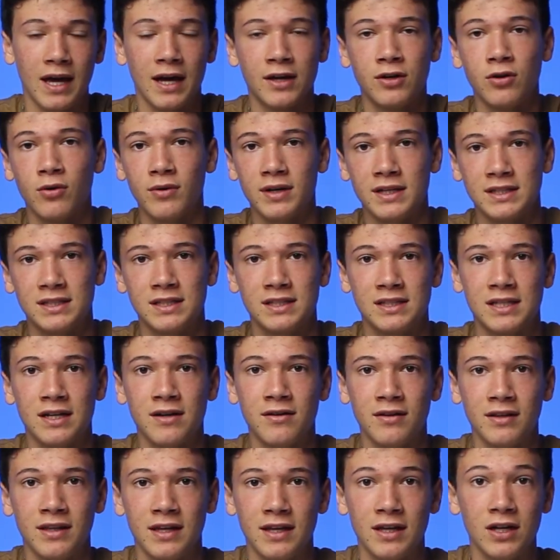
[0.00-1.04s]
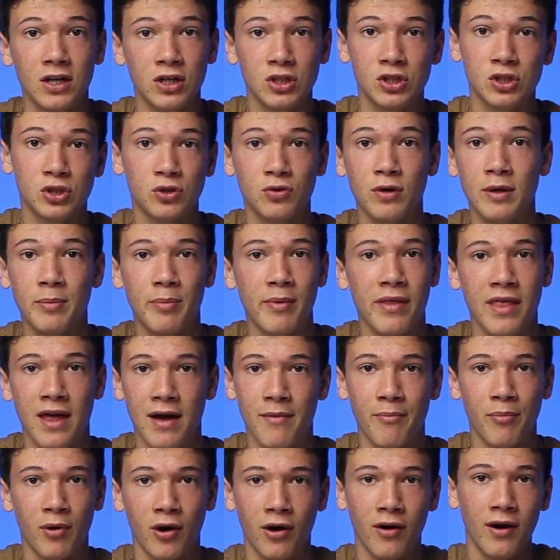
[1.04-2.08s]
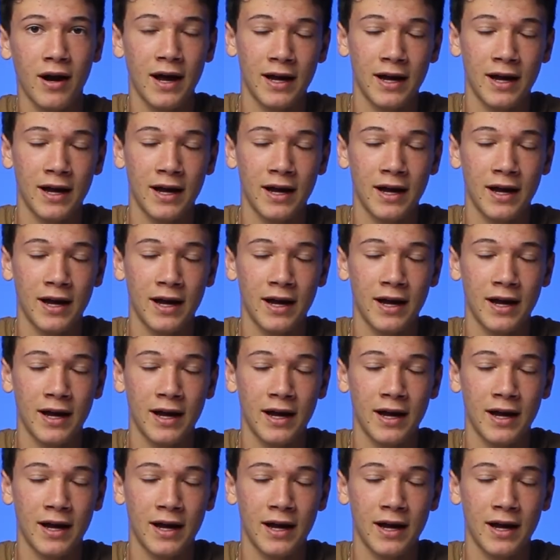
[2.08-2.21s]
I don't necessarily script that part.